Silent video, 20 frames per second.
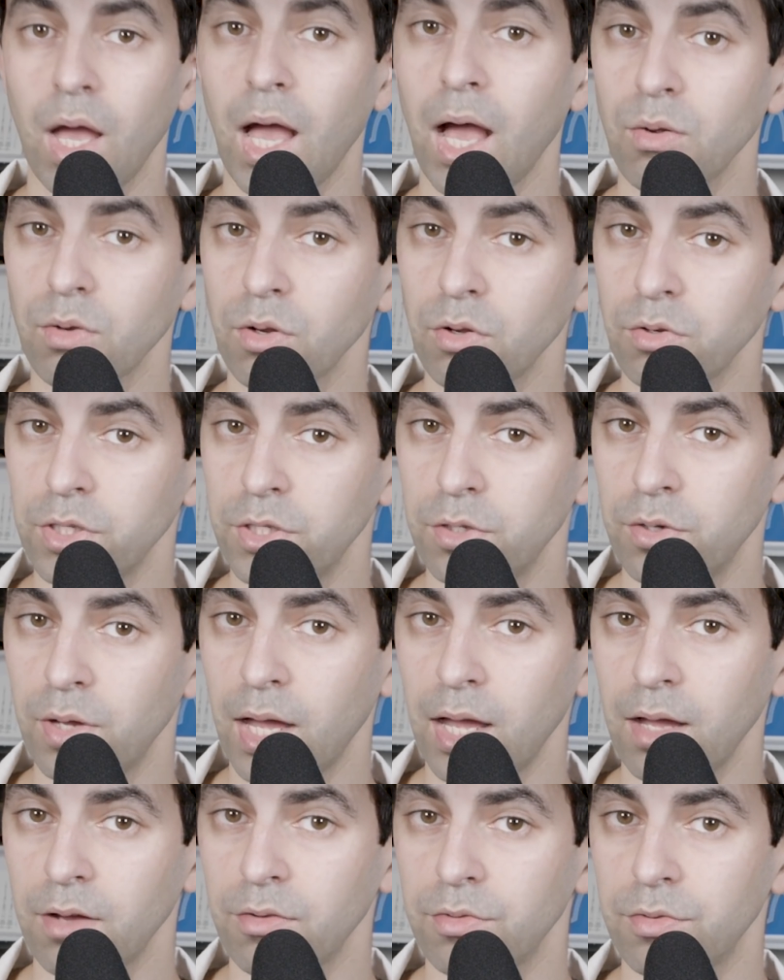How long do you
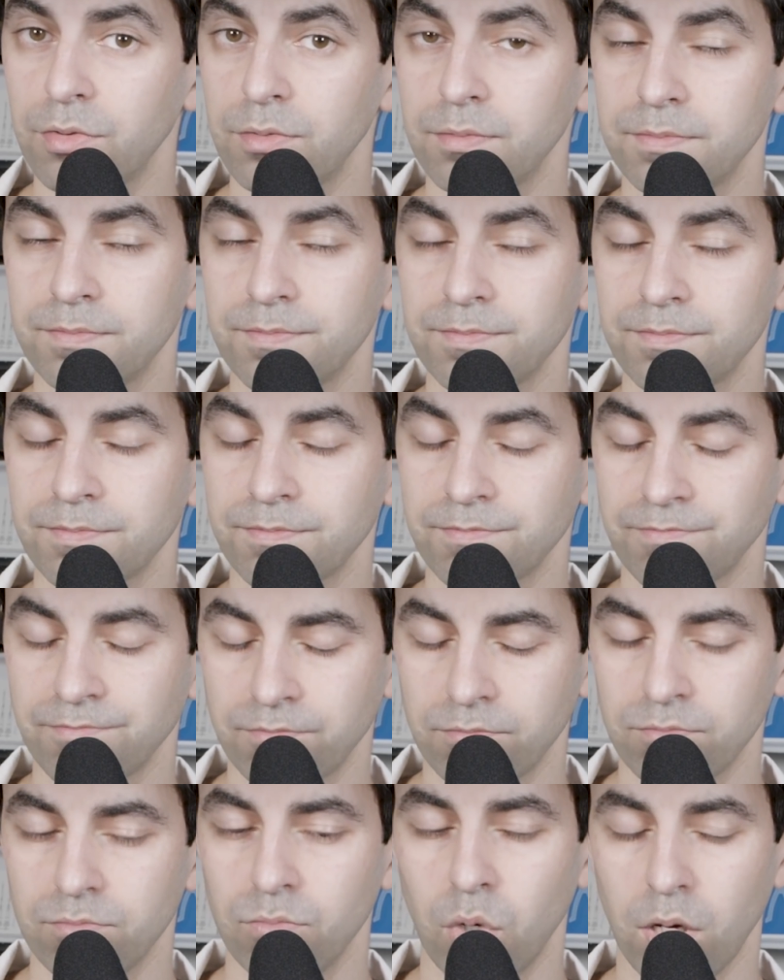have?
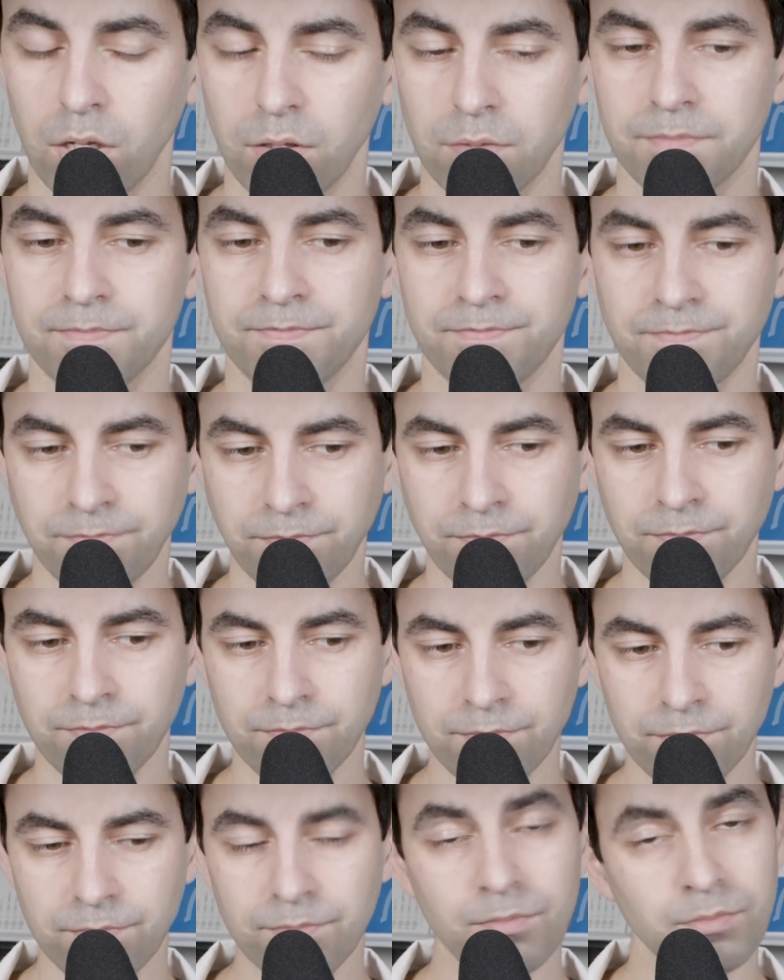Well,
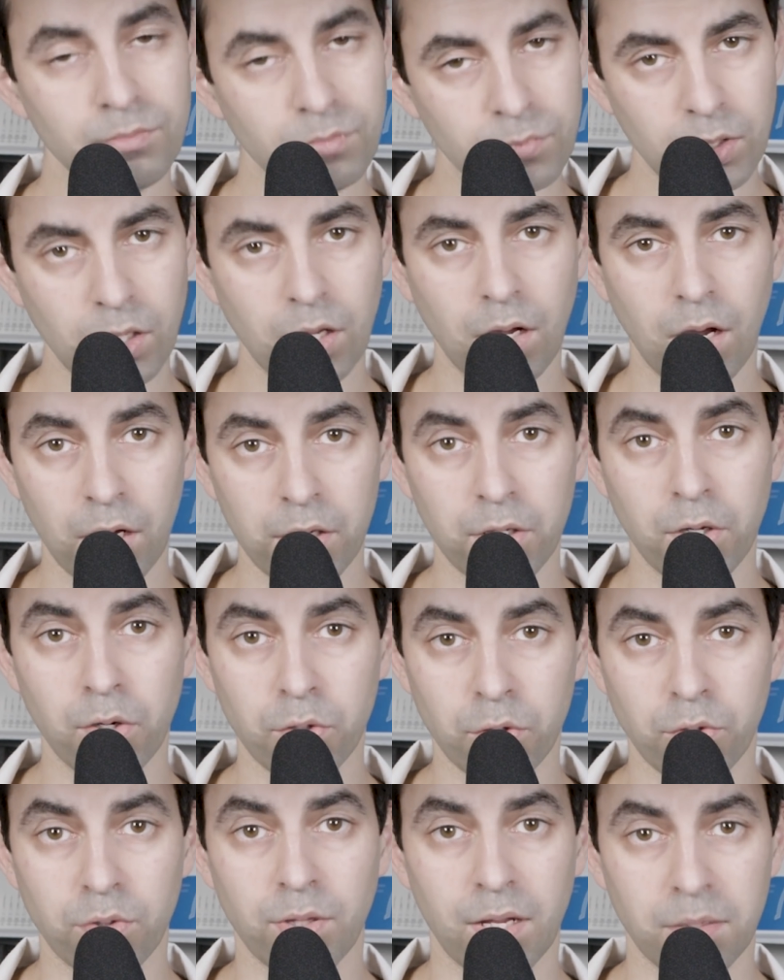I owe
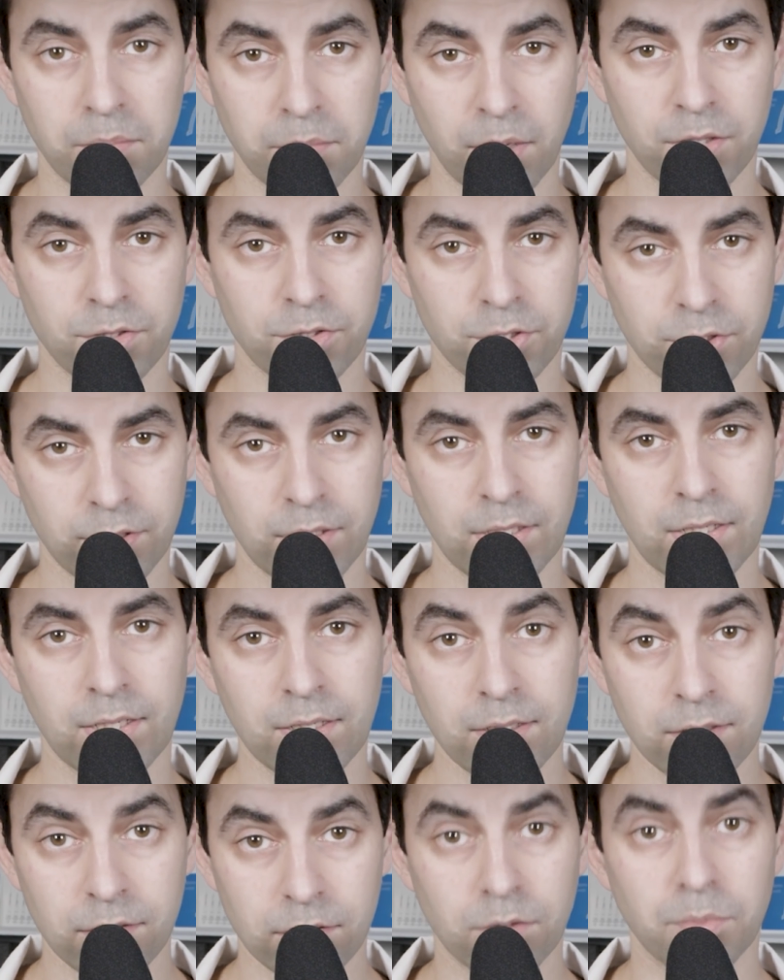you that much,
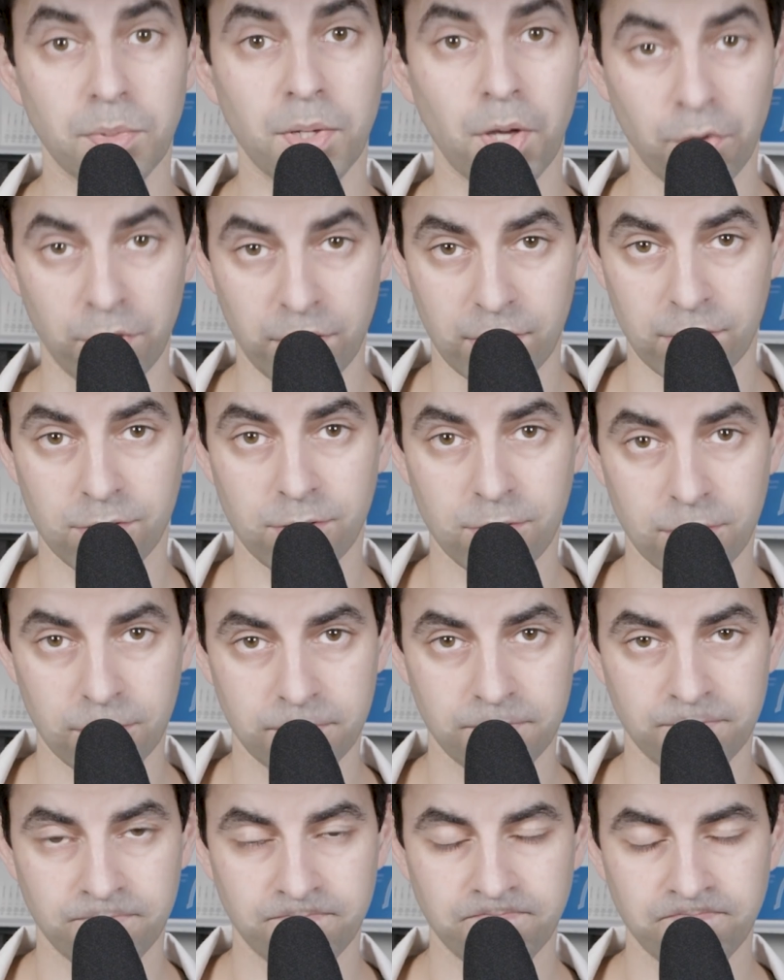to be honest.
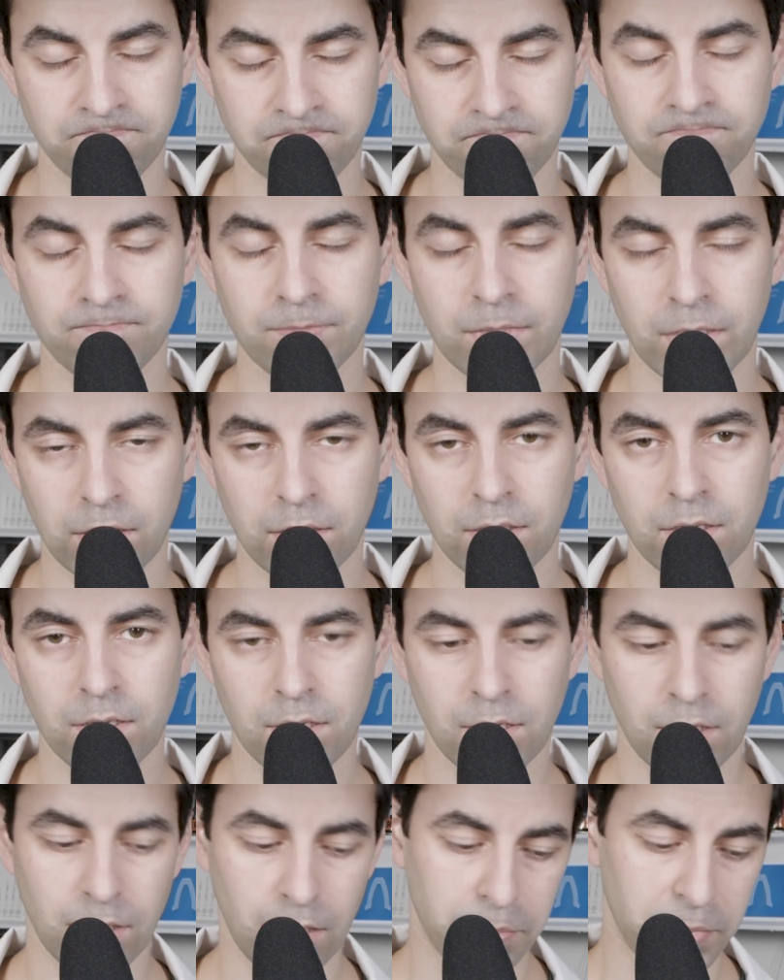
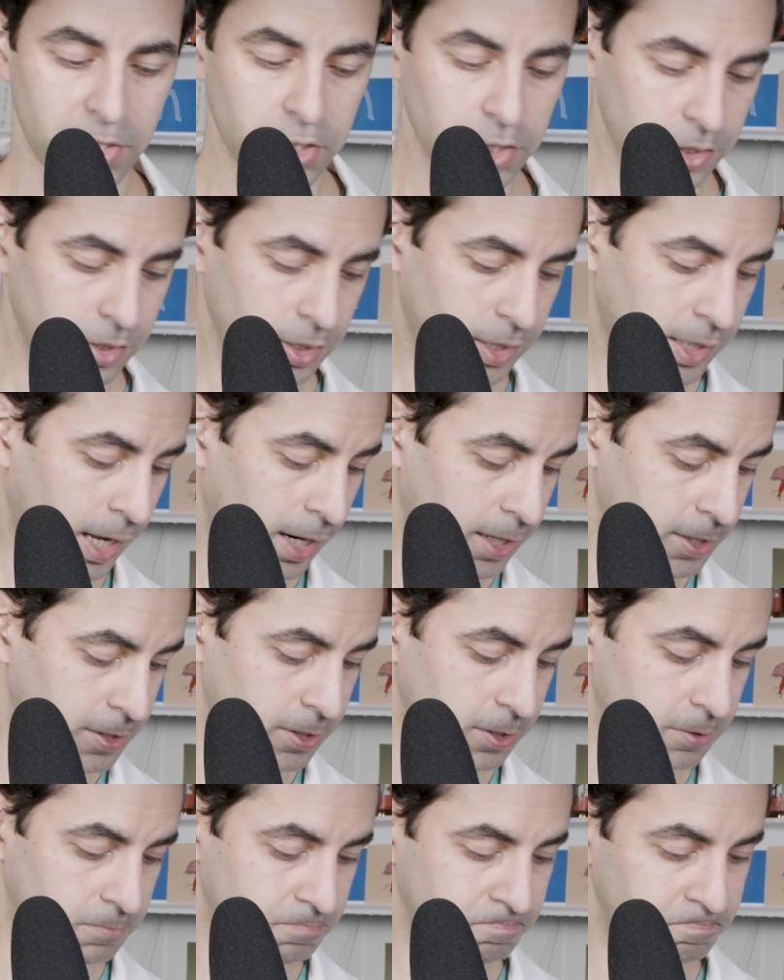Let me check the
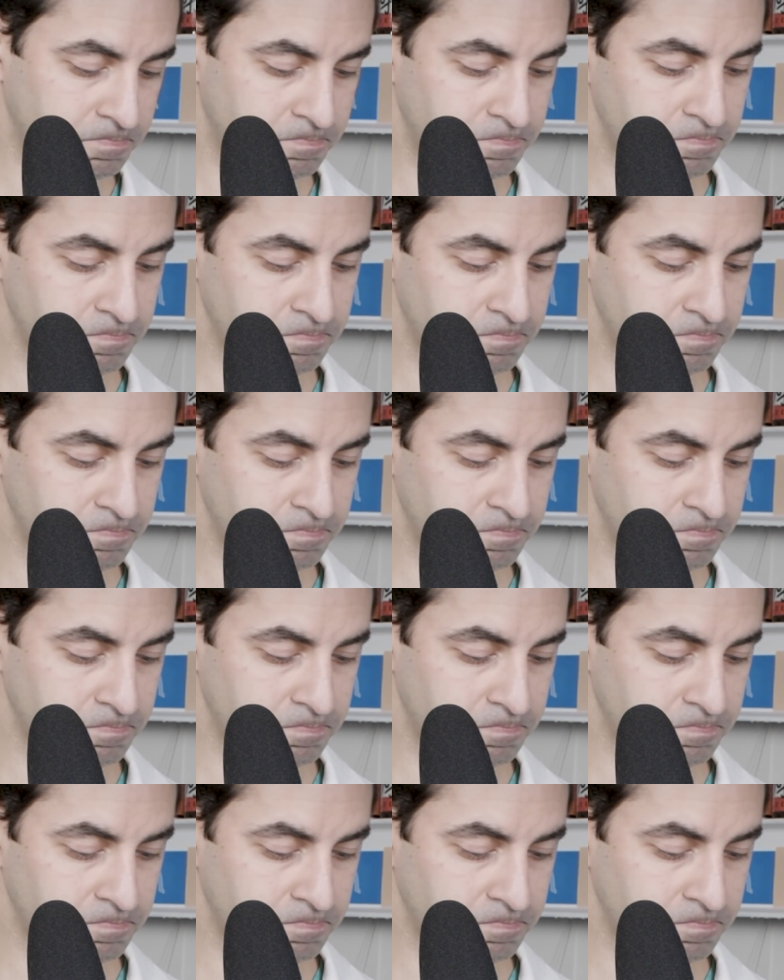calendar.